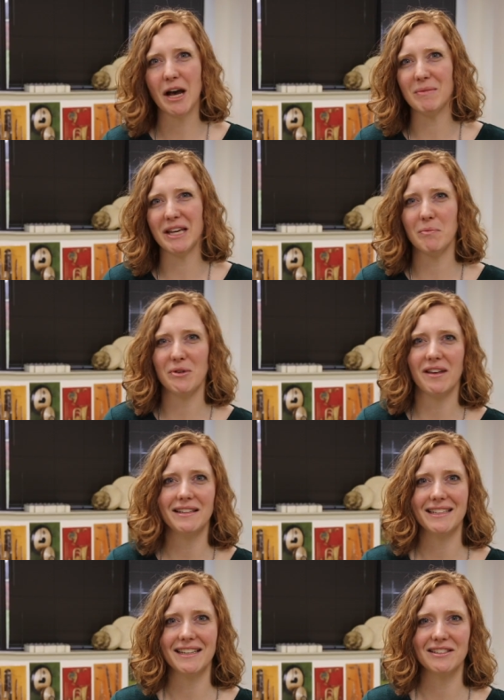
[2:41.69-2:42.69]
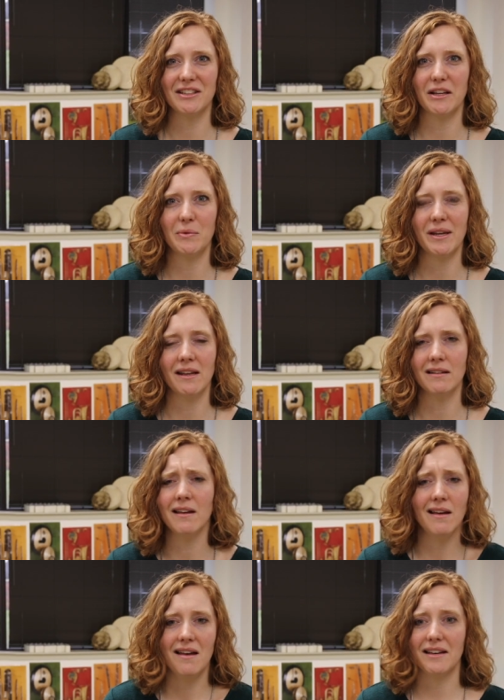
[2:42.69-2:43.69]
coming up with ideas so that we can
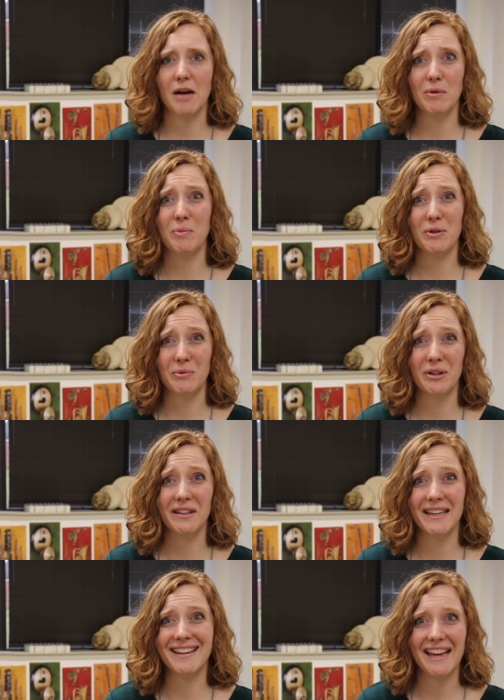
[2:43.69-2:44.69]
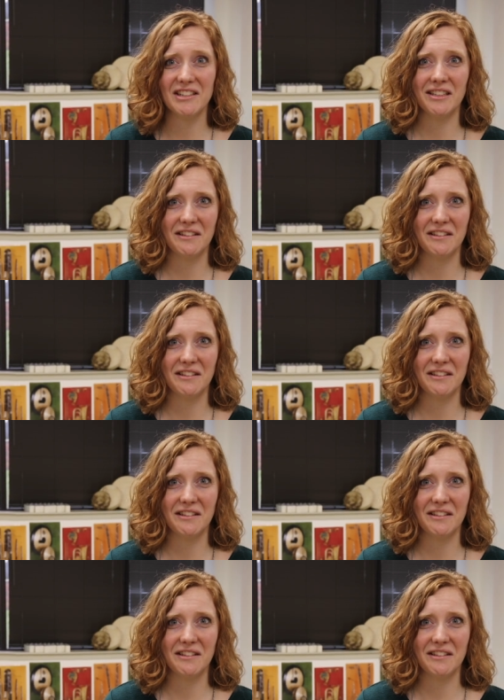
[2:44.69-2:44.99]
come up with really engaging